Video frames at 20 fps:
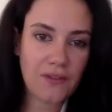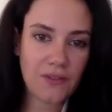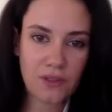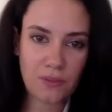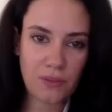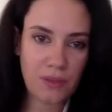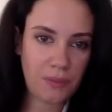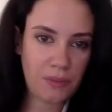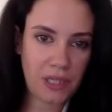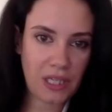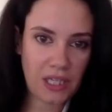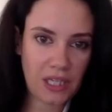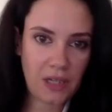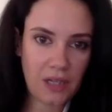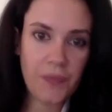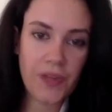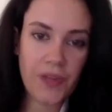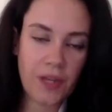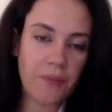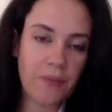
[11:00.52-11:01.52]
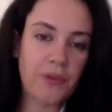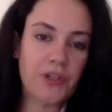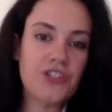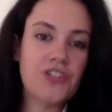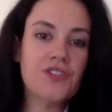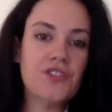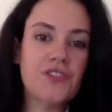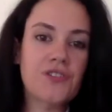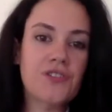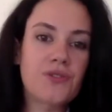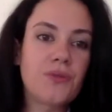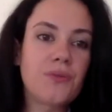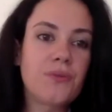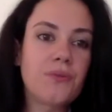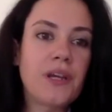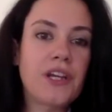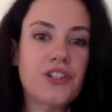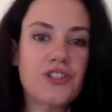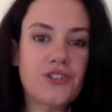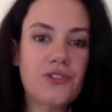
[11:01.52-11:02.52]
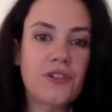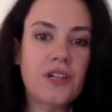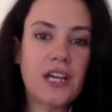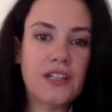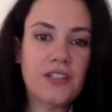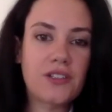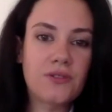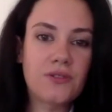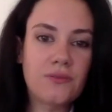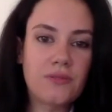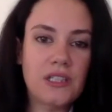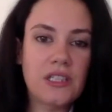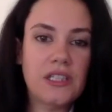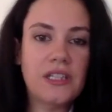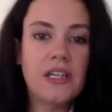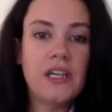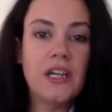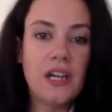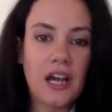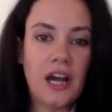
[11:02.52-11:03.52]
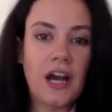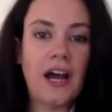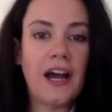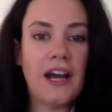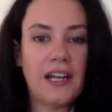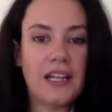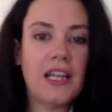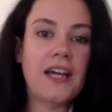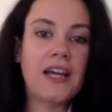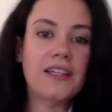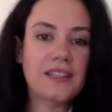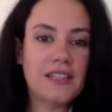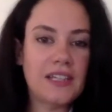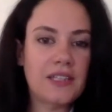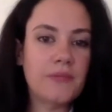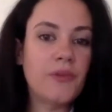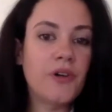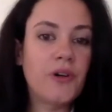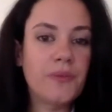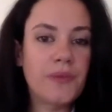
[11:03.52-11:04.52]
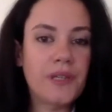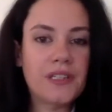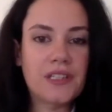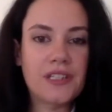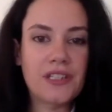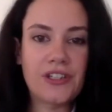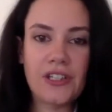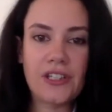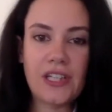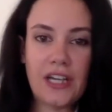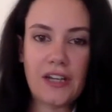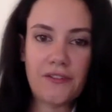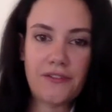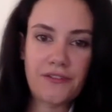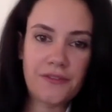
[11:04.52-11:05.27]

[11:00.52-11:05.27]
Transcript: to be big, but just to make sure like to really highlight that moment in your life.